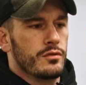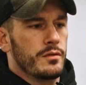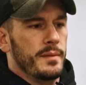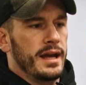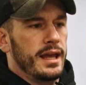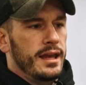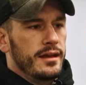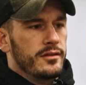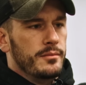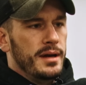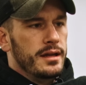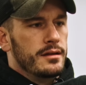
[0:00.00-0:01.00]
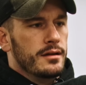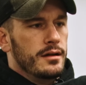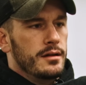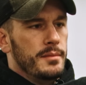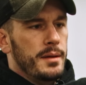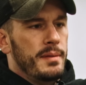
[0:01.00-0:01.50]
with my hands and my
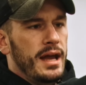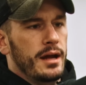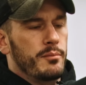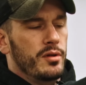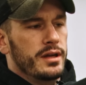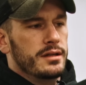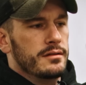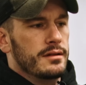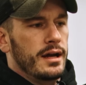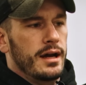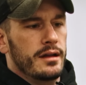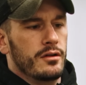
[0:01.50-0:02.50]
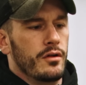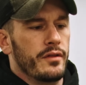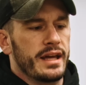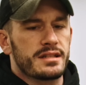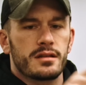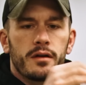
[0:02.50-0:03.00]
gun and my back plate and dot and all
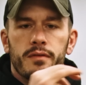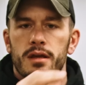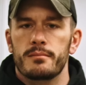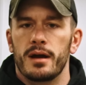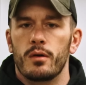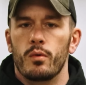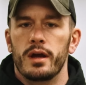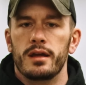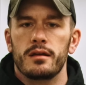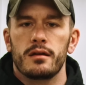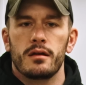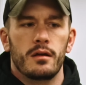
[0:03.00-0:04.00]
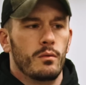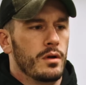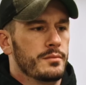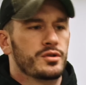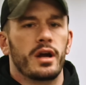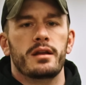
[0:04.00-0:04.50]
that stuff in my way when
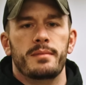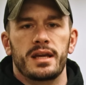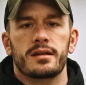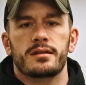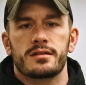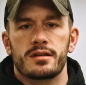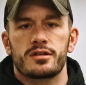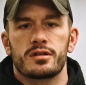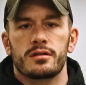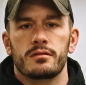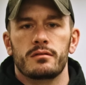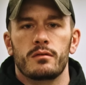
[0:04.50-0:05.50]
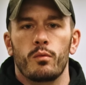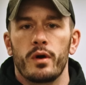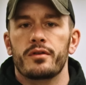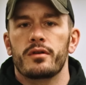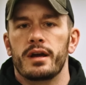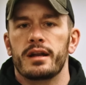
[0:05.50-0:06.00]
I'm trying to make a decision
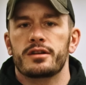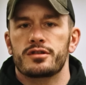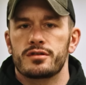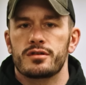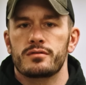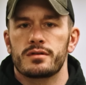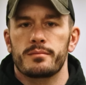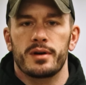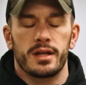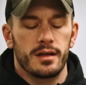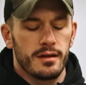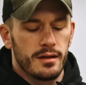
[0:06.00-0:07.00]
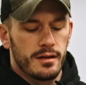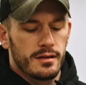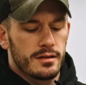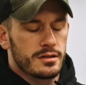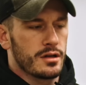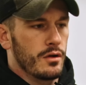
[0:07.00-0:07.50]
whether or not I should shoot somebody.
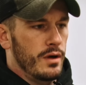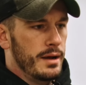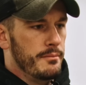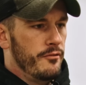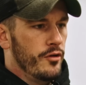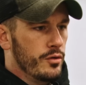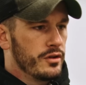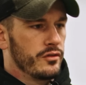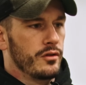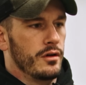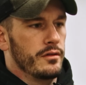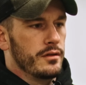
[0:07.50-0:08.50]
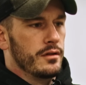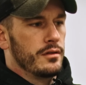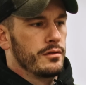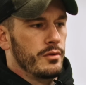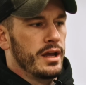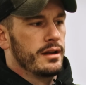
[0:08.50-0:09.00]
So I'm focused on the
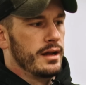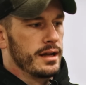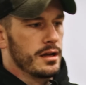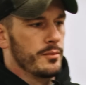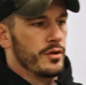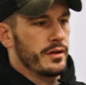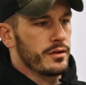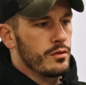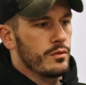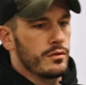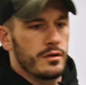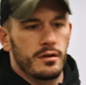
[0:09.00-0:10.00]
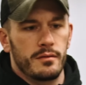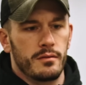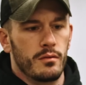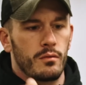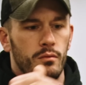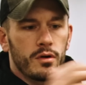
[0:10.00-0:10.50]
threat. I come around the corner,
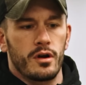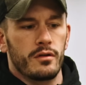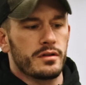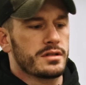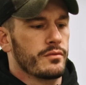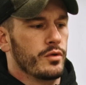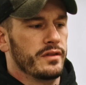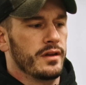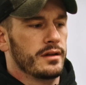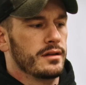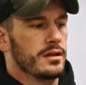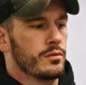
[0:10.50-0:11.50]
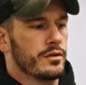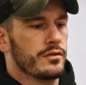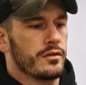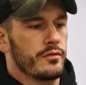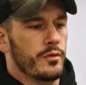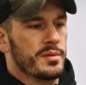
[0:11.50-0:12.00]
regardless of what technique we're
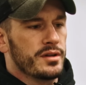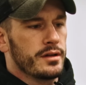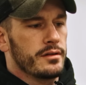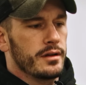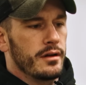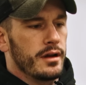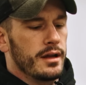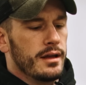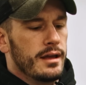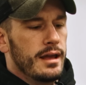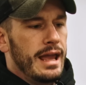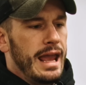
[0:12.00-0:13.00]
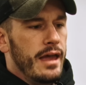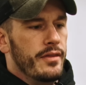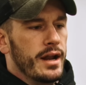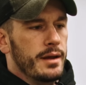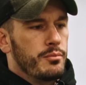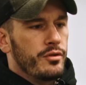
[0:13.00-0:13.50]
using for building clearing, and
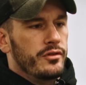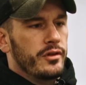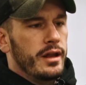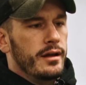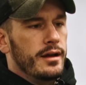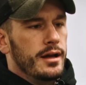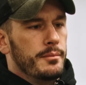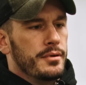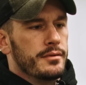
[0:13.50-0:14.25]
then I present up